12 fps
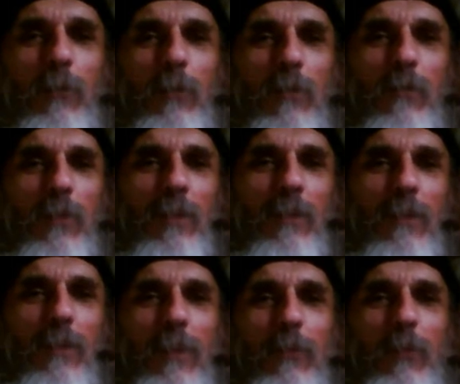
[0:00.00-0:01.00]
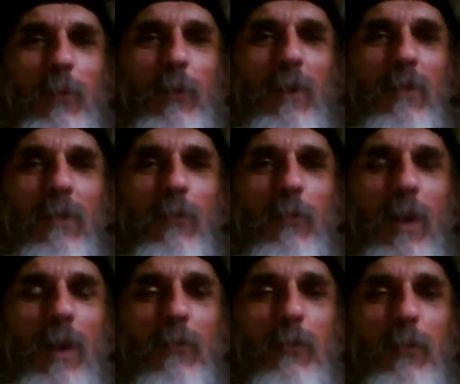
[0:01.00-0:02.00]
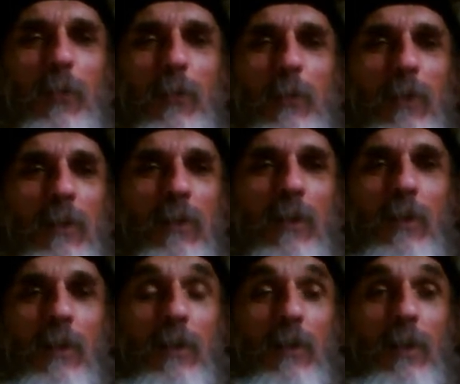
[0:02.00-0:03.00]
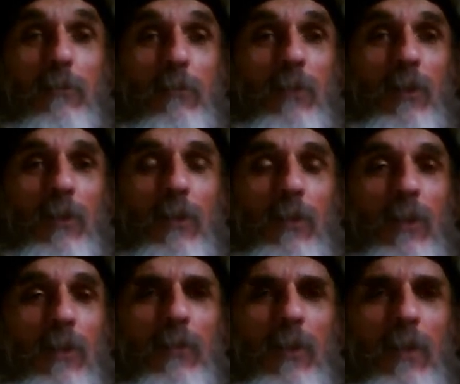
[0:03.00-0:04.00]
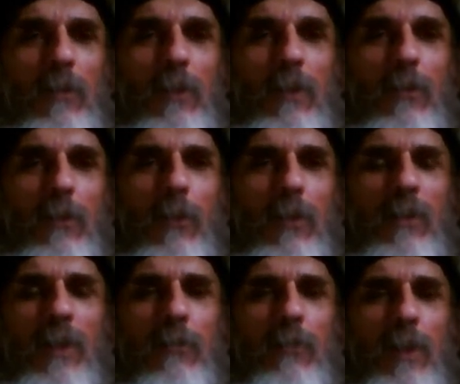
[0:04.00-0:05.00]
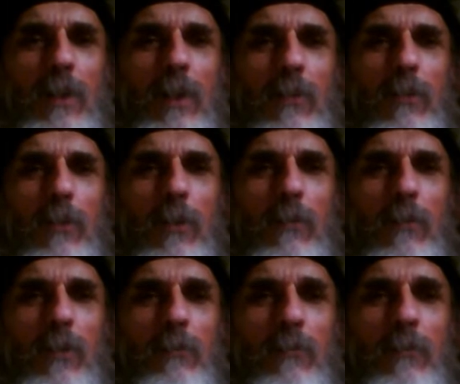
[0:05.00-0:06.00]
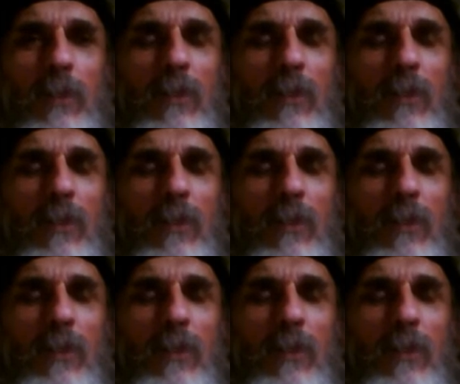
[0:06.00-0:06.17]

It was fun to think we were eating wild food, but you you know you'd have to eat a lot. You'd have to collect a lot of them.